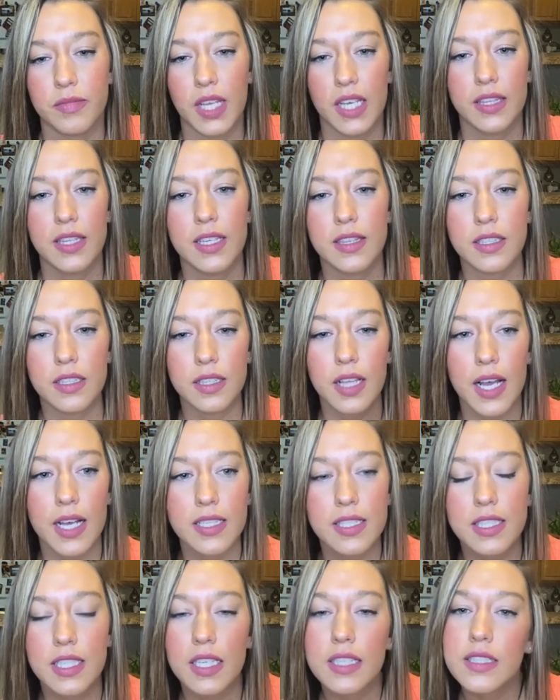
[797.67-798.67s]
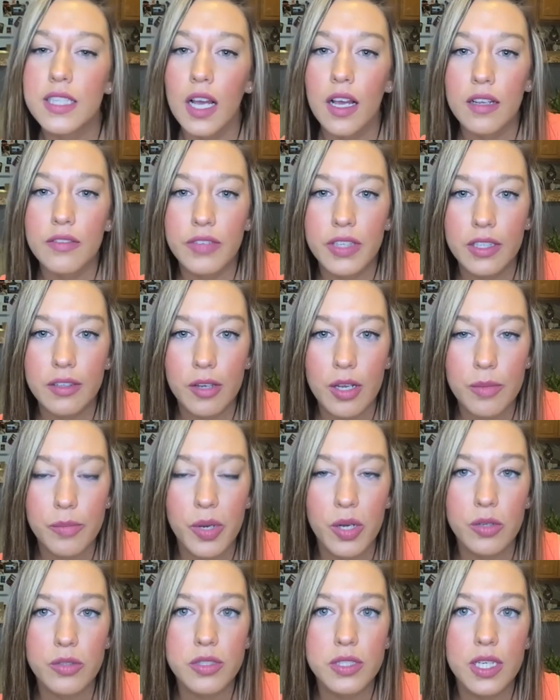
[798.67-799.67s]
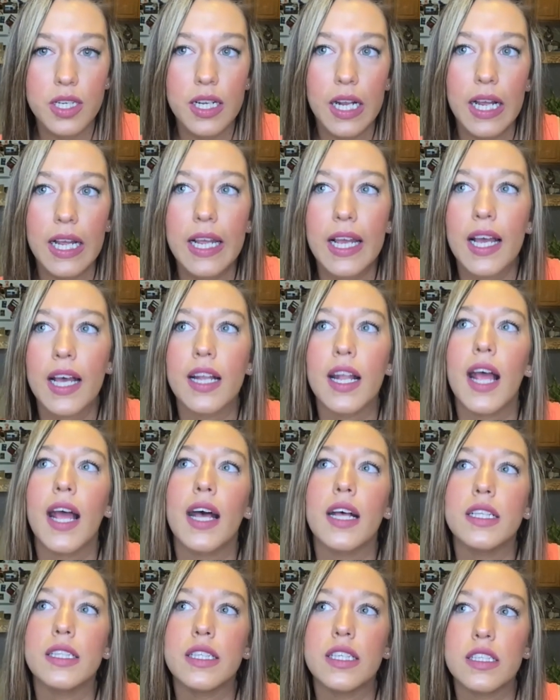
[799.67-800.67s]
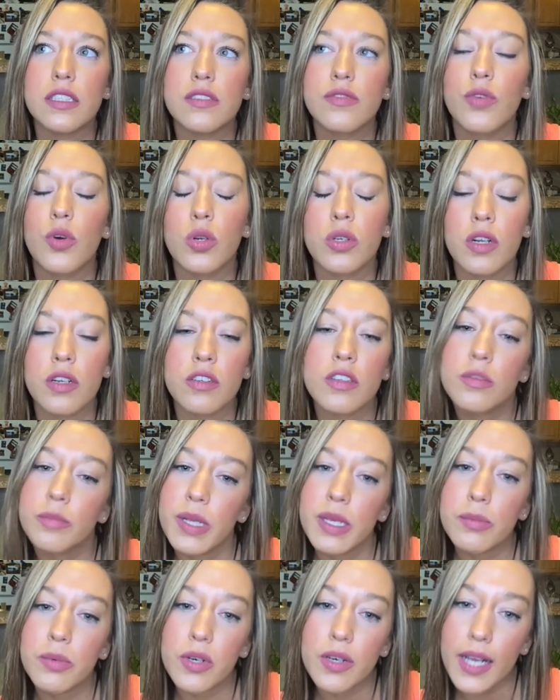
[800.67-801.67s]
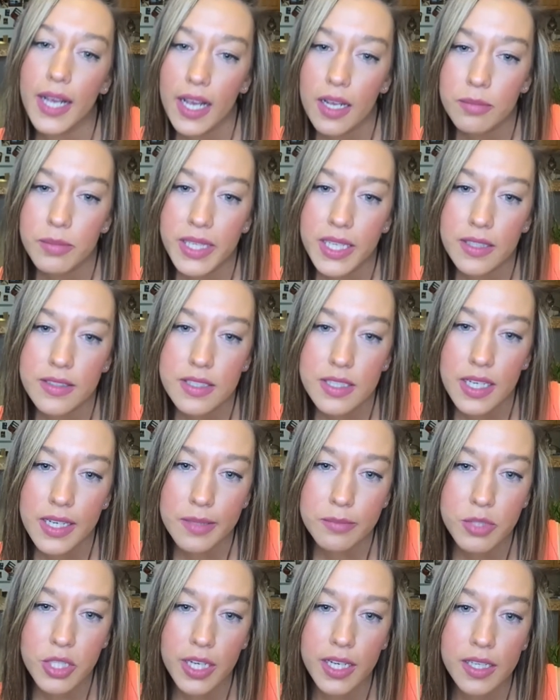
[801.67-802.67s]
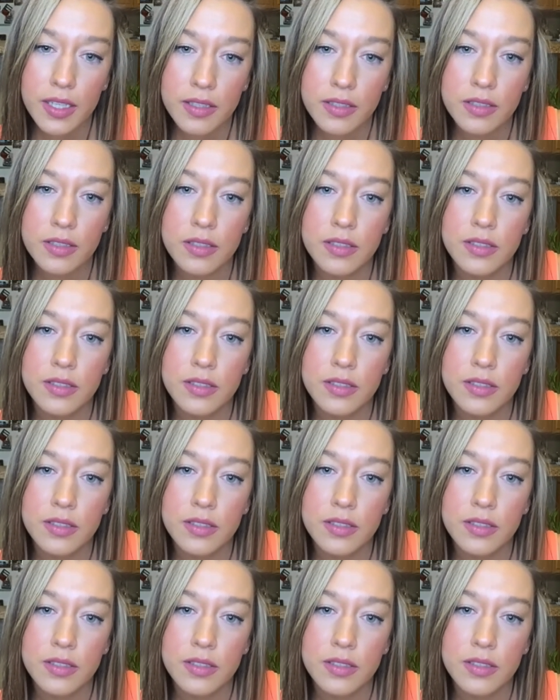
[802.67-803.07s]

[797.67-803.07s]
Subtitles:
I think the last TikTok video I posted, I had at least 400 people add me on Snapchat.